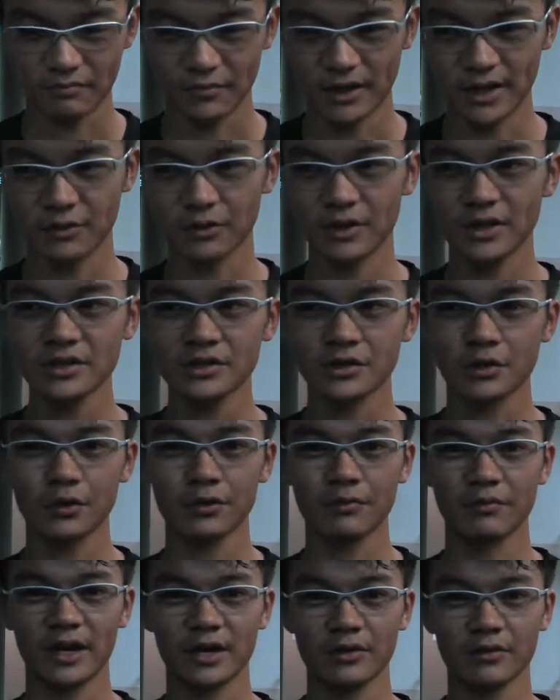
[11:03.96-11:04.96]
By
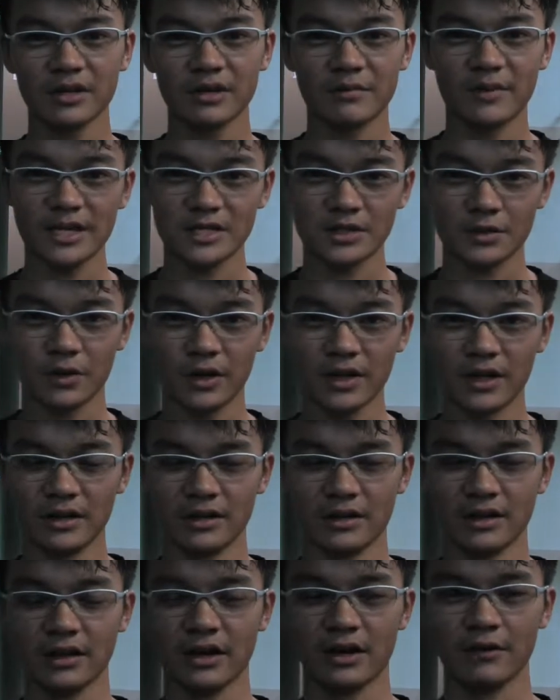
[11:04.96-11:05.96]
doing the back squat
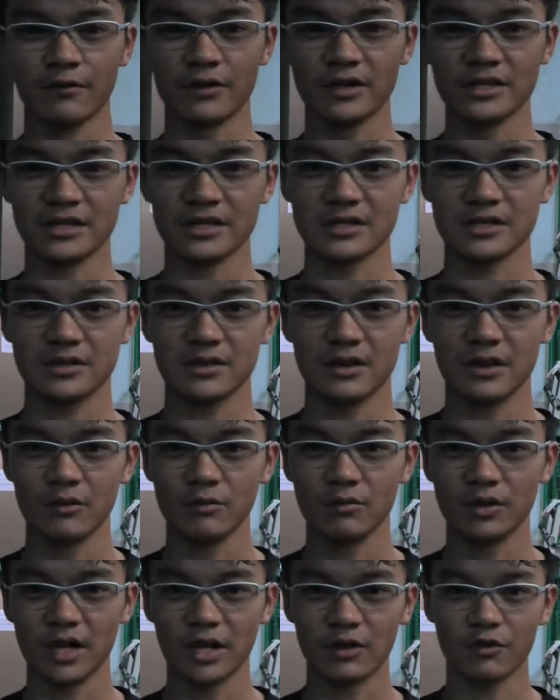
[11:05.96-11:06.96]
and the calf raises,
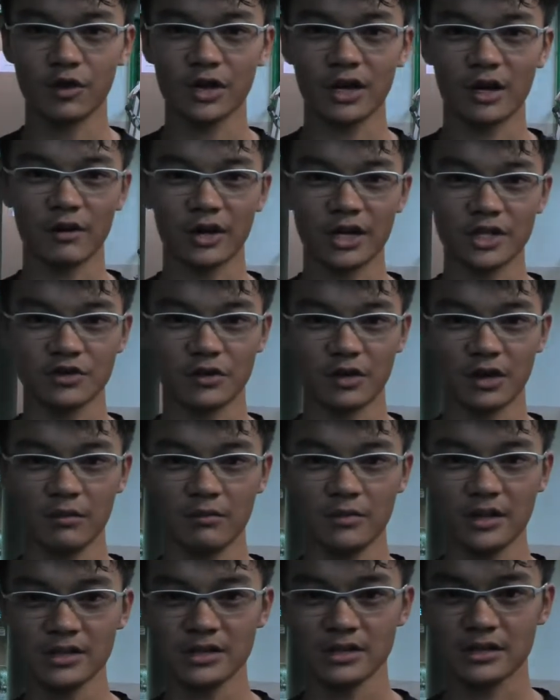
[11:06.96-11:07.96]
we can train our
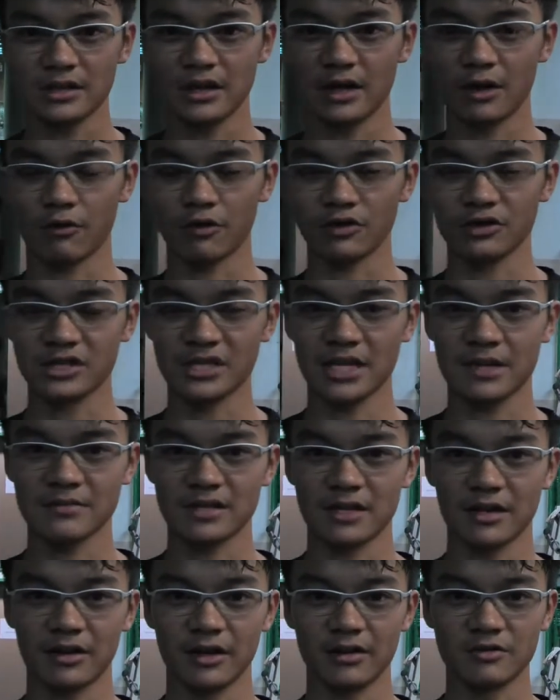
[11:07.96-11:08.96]
gastrocnemius, our
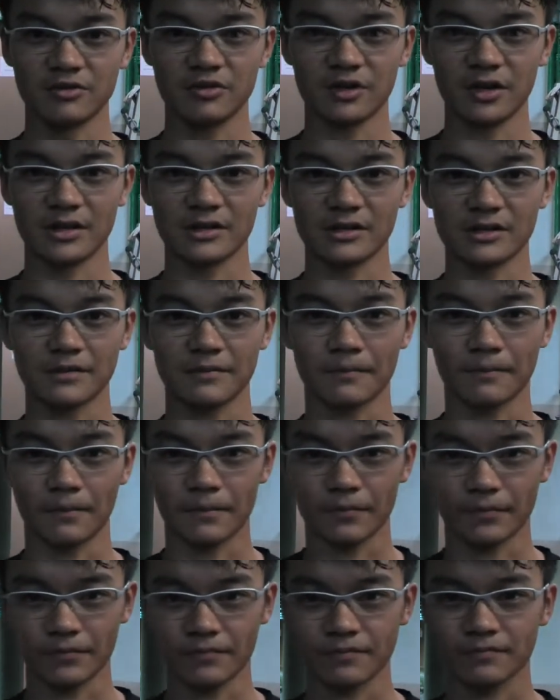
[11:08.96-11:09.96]
quadriceps, and our hamstrings,
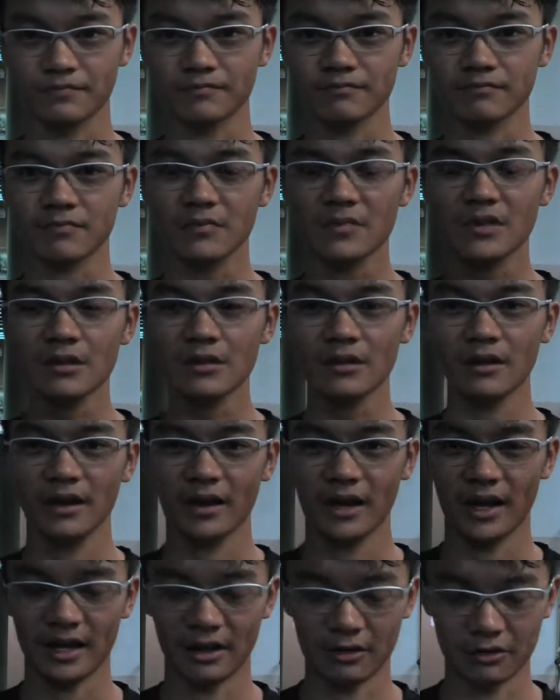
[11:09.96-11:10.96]

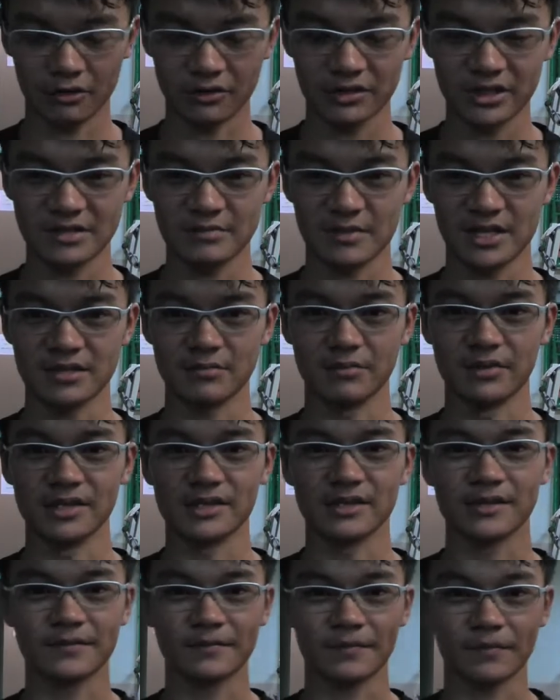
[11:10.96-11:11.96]
and our gluteus
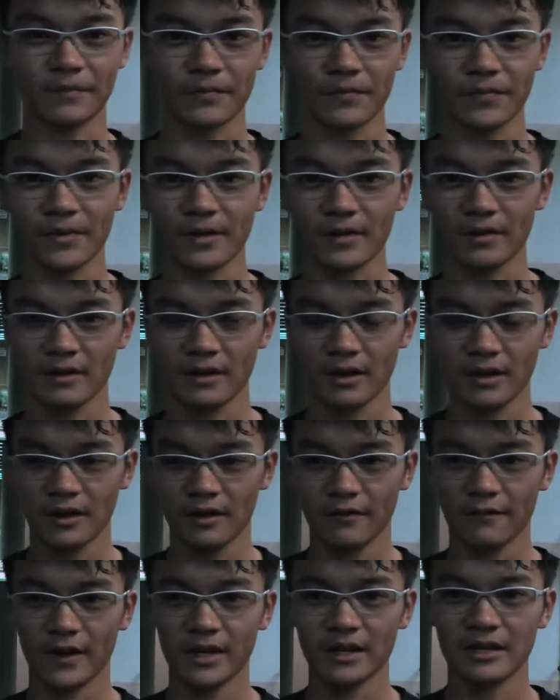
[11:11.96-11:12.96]
maximus.
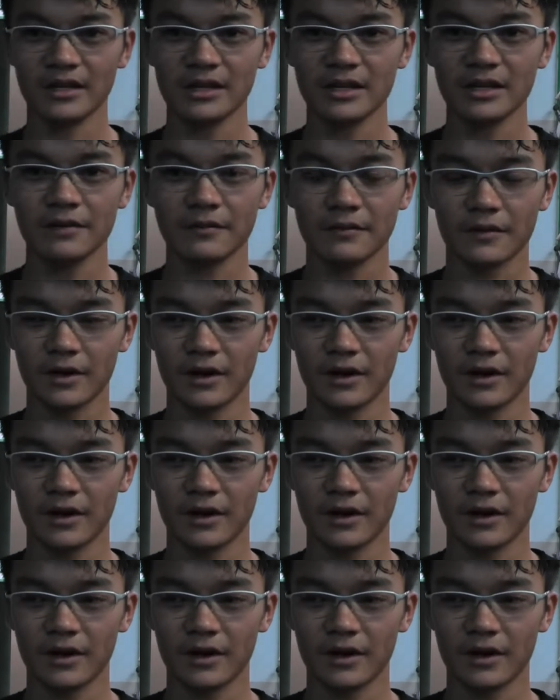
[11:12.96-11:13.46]
Finally,